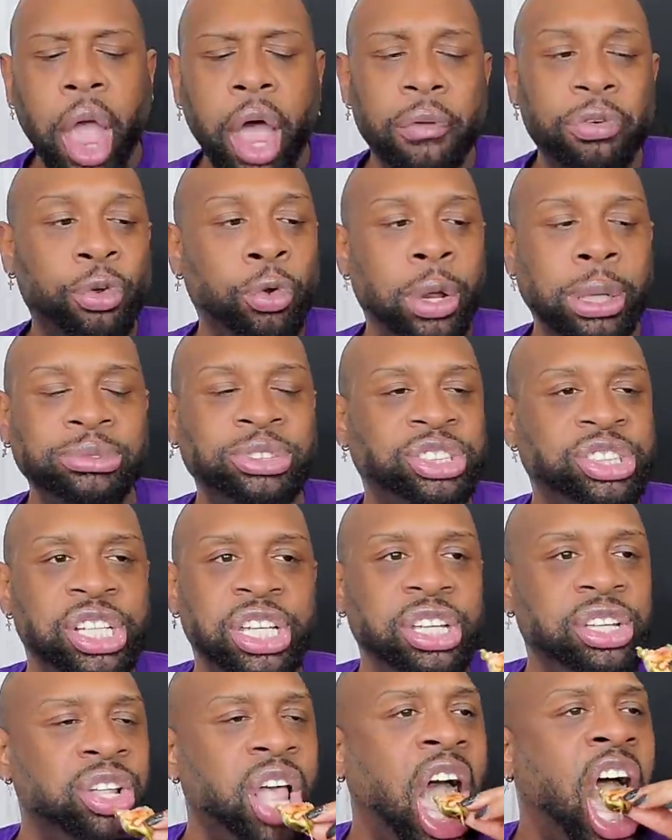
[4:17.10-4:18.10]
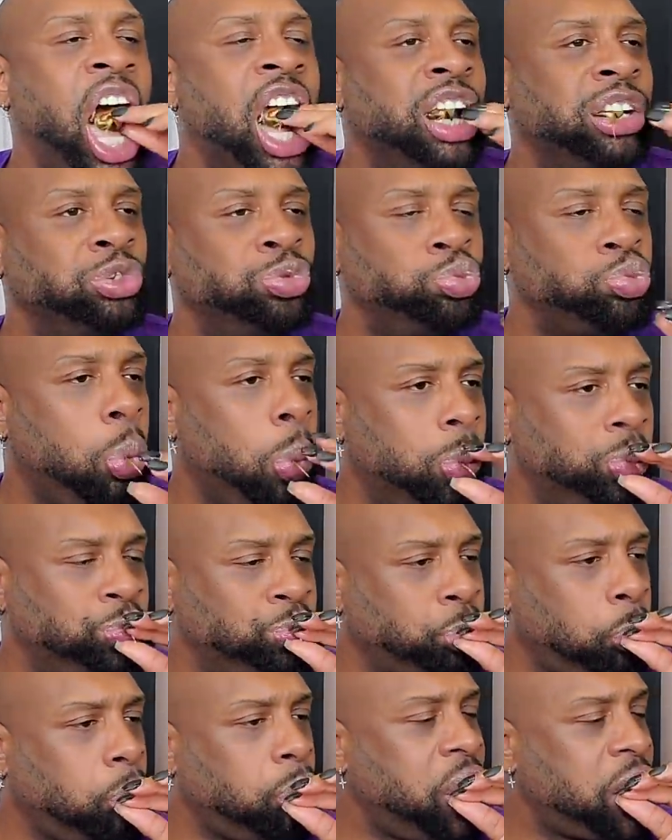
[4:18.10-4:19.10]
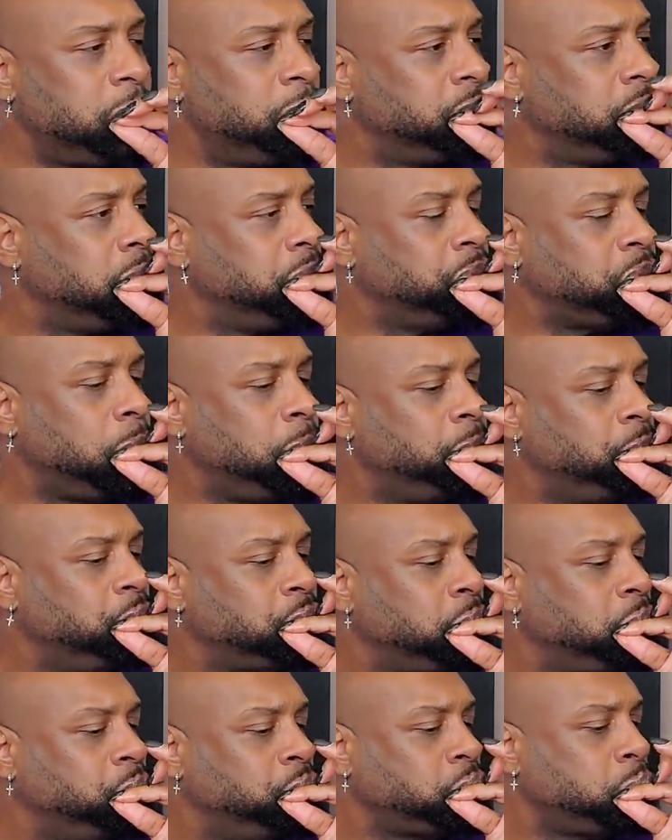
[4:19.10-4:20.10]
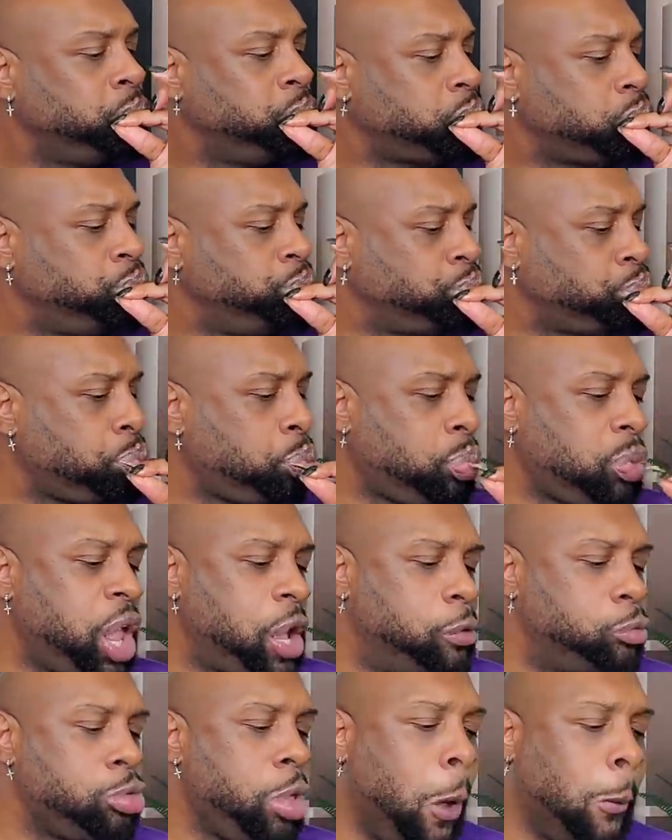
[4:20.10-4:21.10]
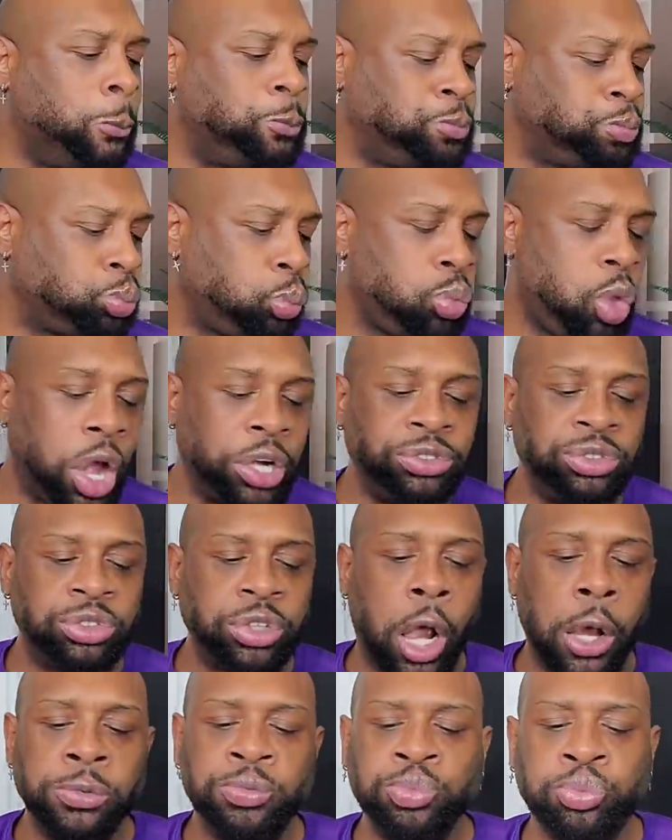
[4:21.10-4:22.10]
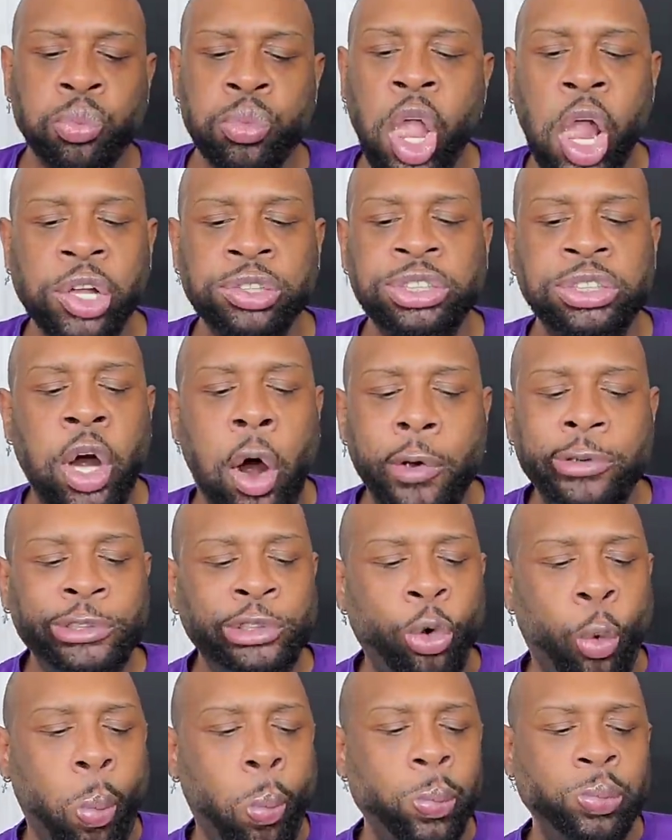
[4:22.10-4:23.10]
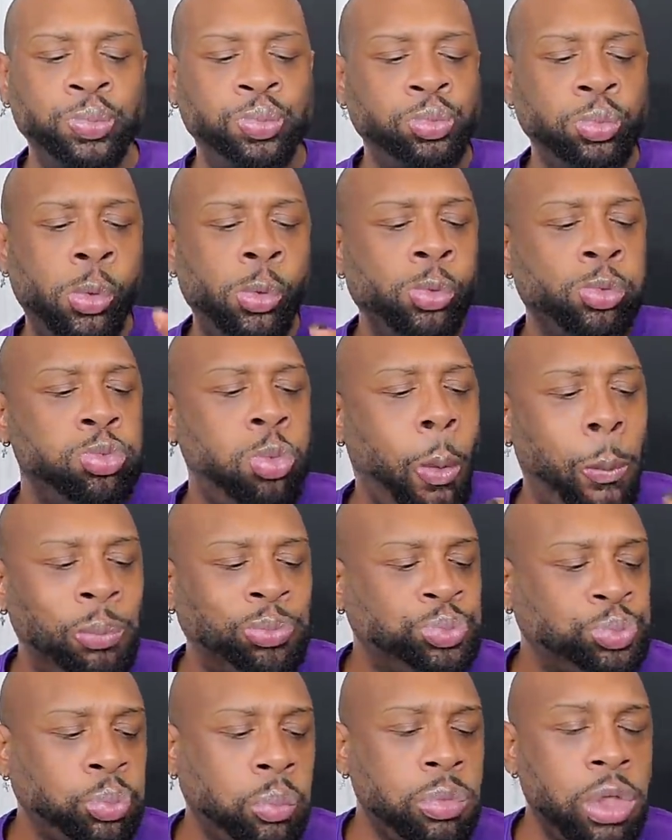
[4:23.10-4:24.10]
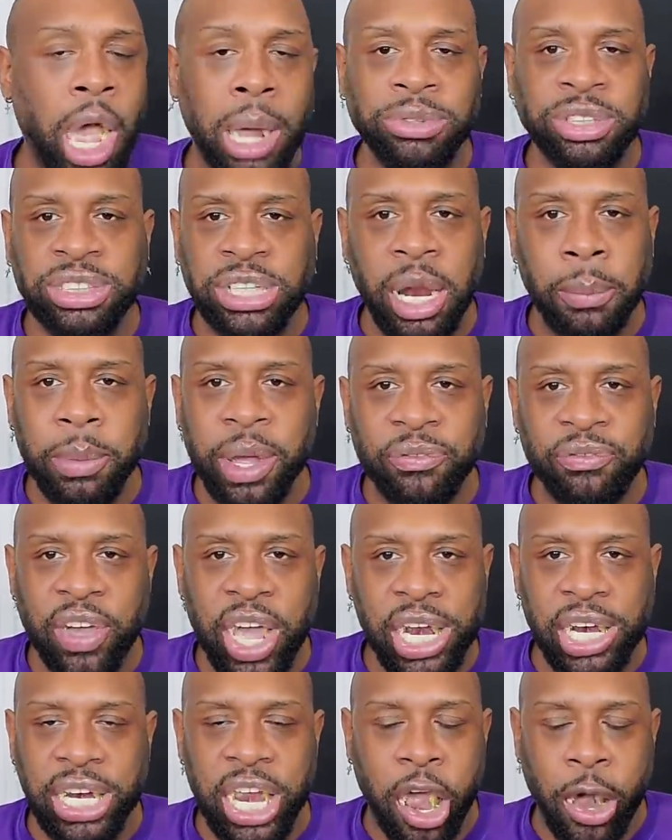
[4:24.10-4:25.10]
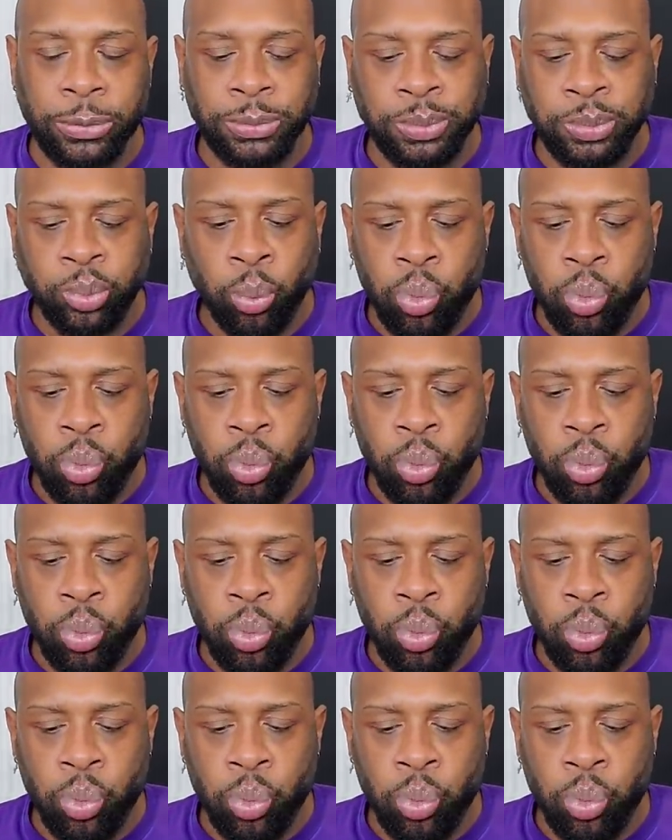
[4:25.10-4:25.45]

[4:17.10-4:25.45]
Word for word: of cream cheese. Mm. Mm. Mm. Mm-hmm. I'm just not a big fan of that.